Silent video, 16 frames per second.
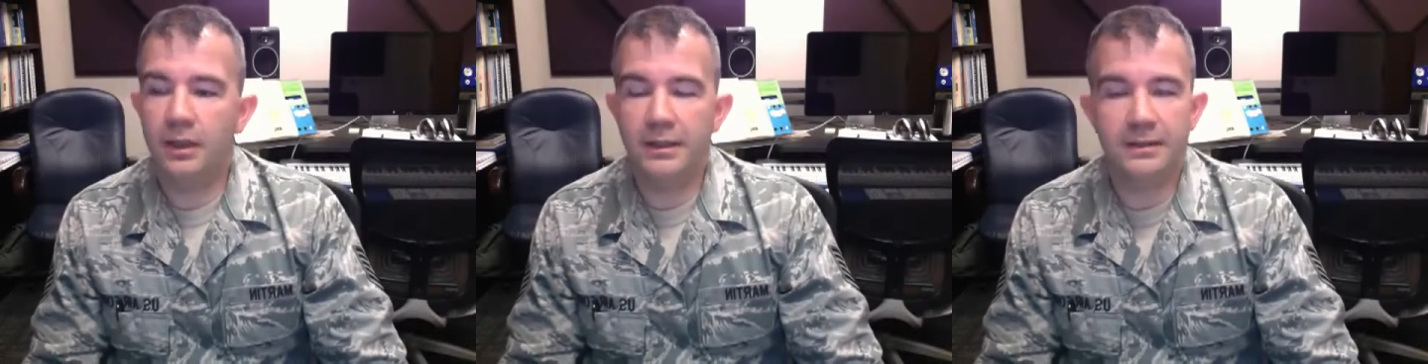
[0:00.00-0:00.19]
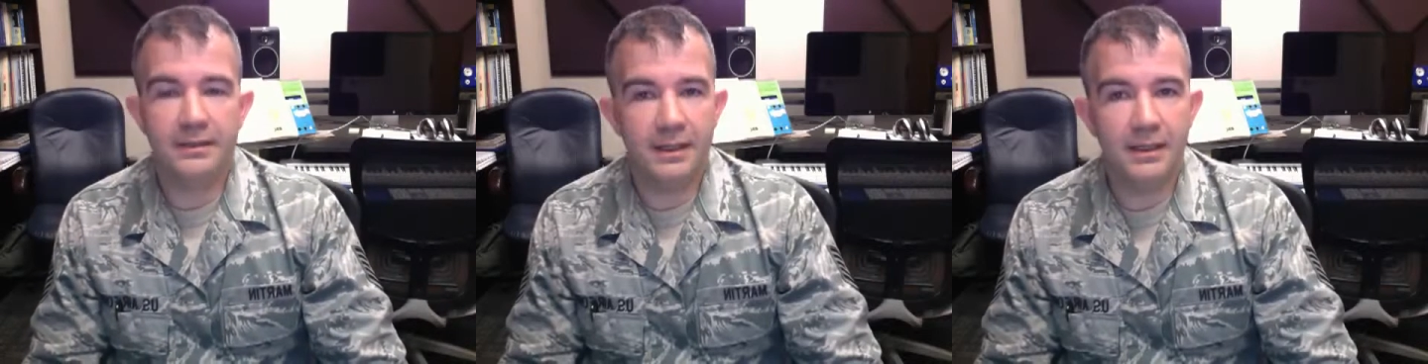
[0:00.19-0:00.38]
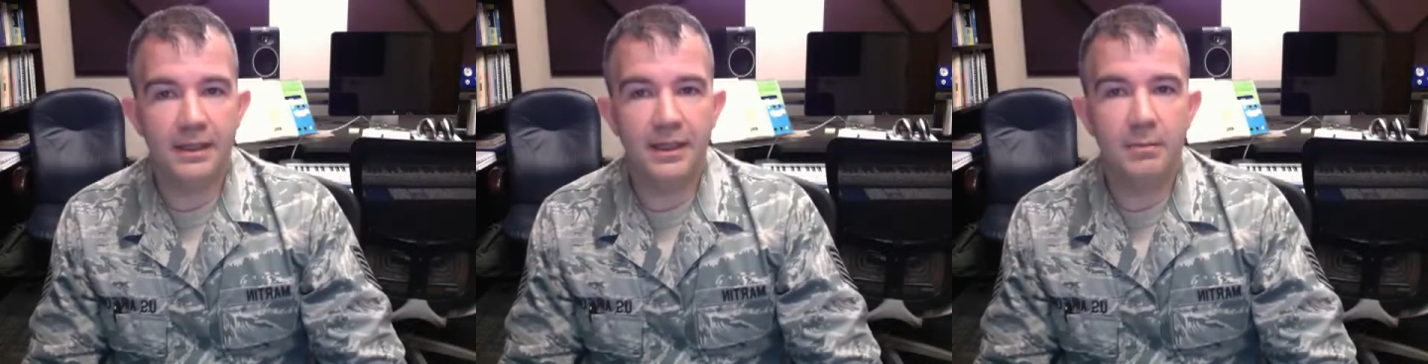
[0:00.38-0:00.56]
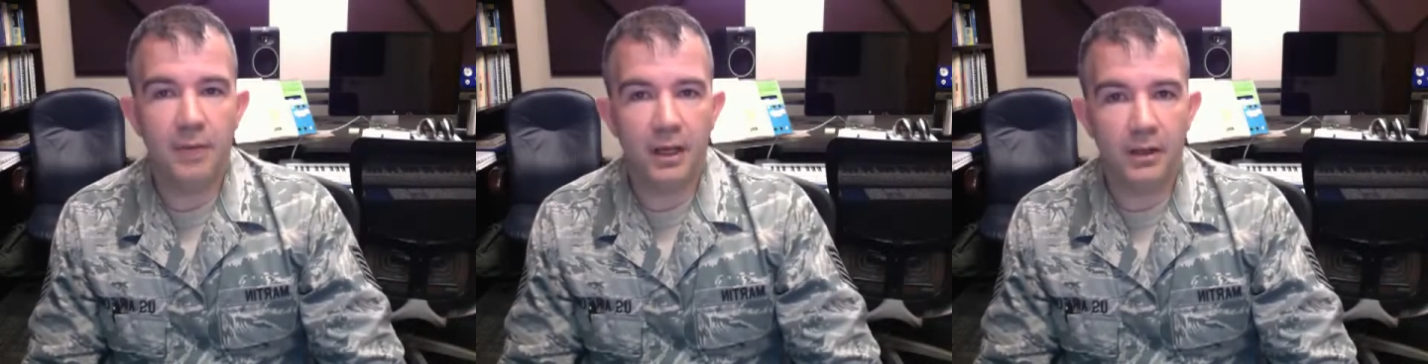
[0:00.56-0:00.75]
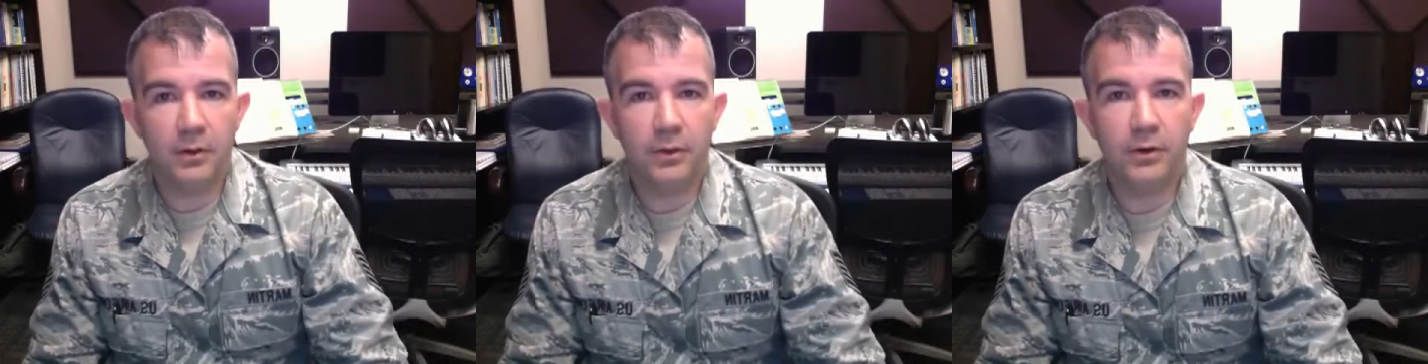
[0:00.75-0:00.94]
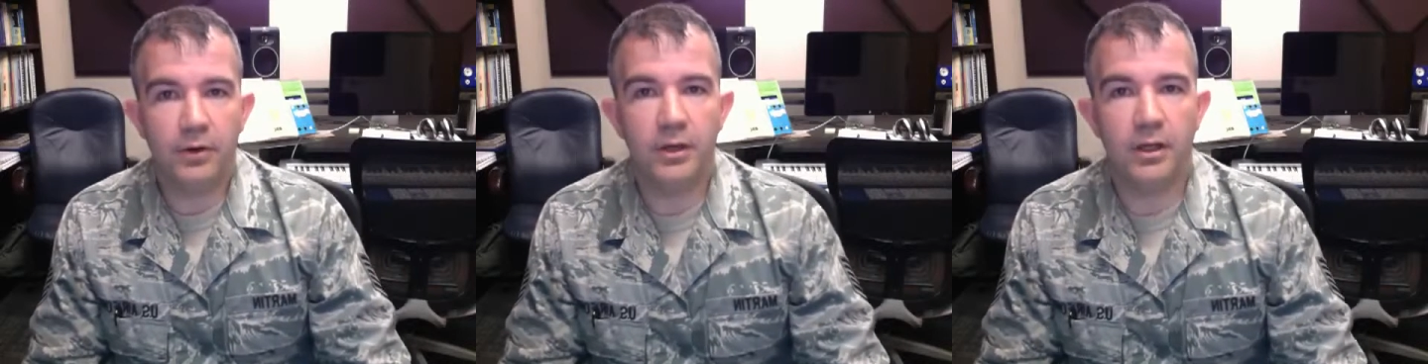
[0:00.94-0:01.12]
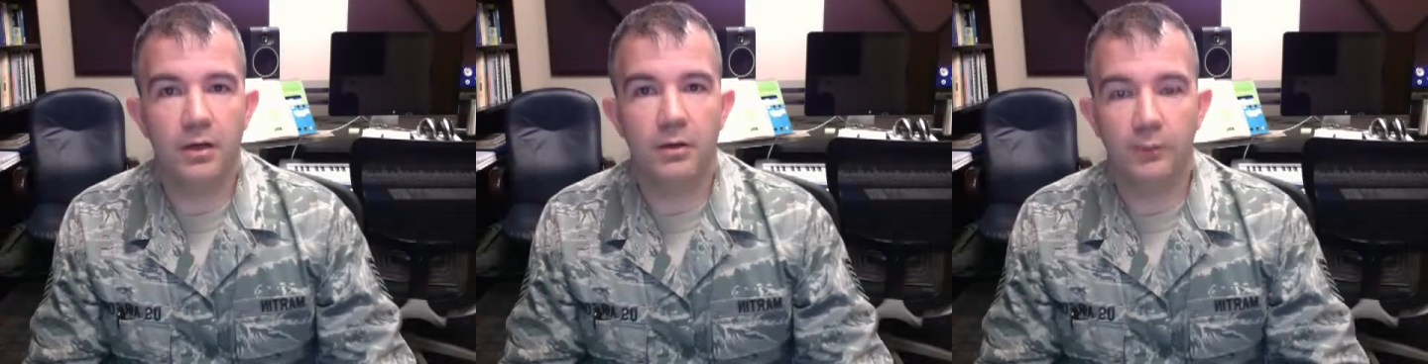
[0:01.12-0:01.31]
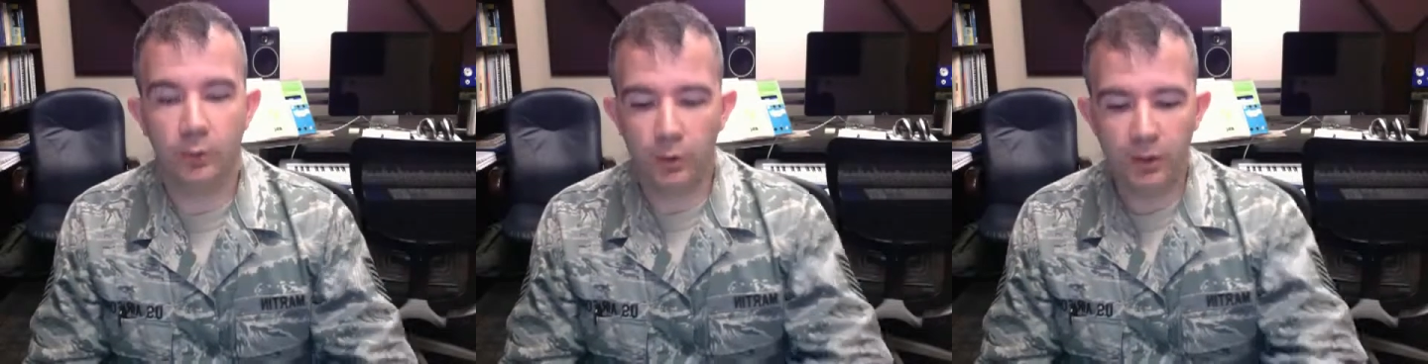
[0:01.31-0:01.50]
ascending minor third
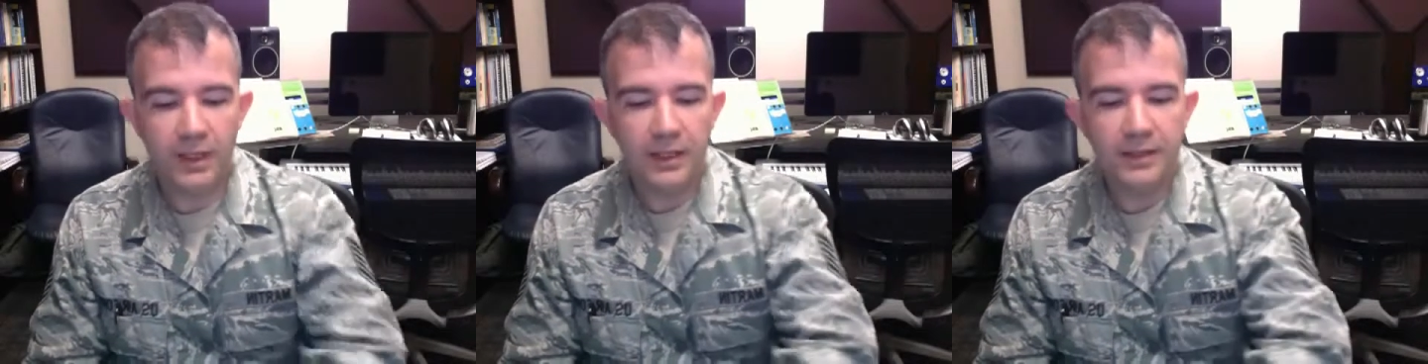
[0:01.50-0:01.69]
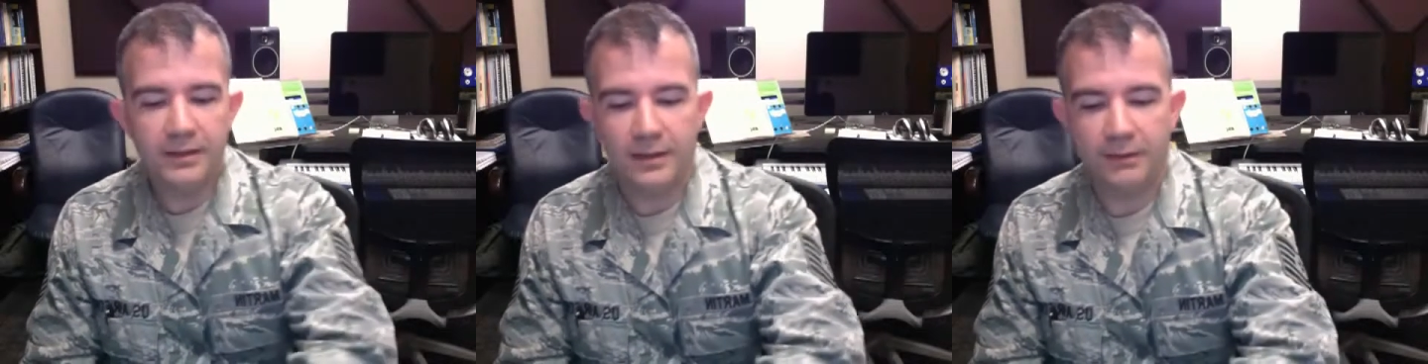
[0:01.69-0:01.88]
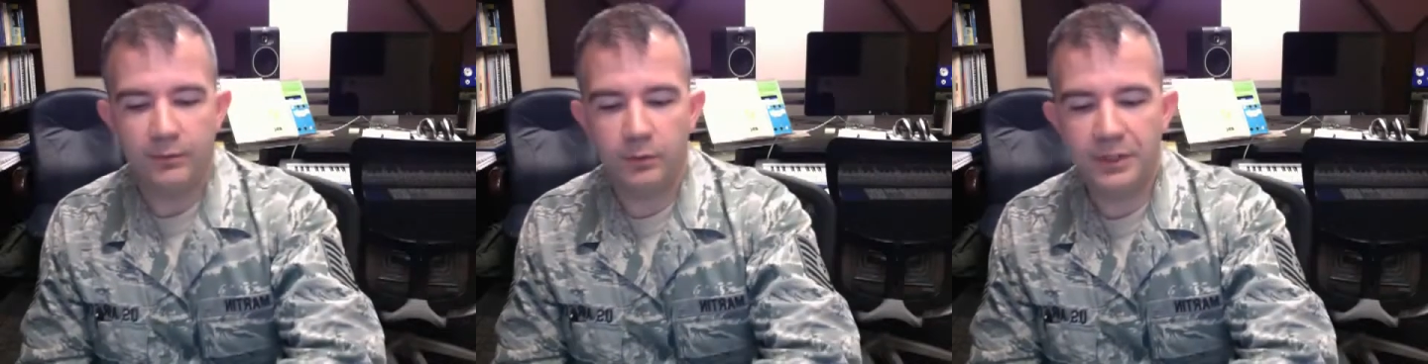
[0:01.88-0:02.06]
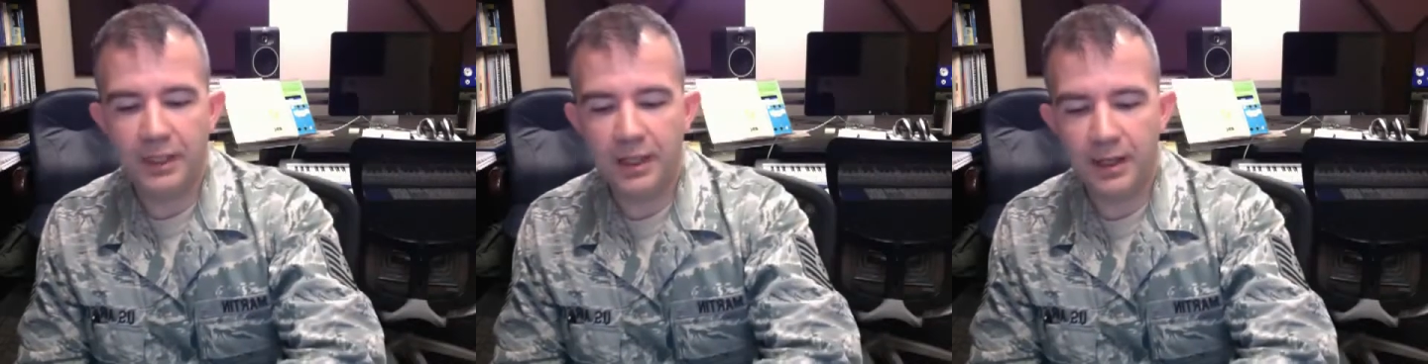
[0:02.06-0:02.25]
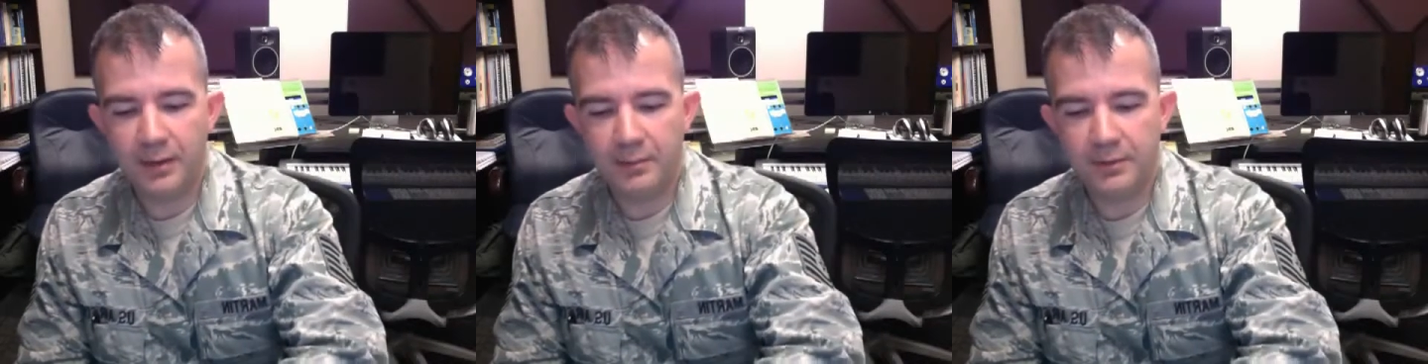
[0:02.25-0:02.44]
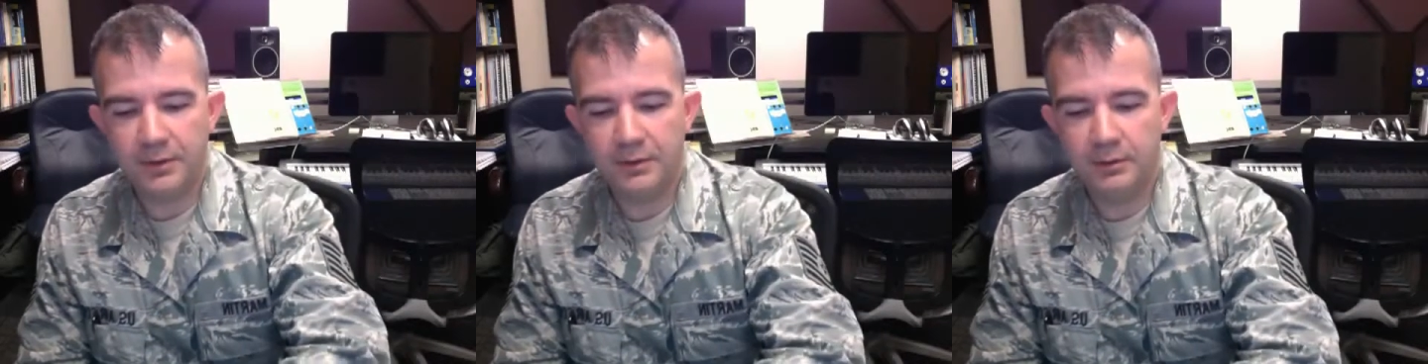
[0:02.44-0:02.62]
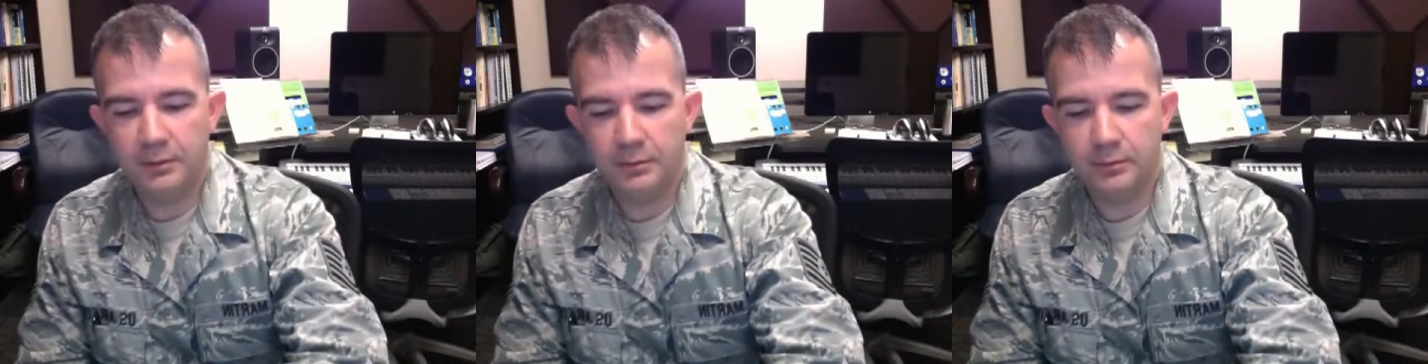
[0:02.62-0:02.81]
interval several times.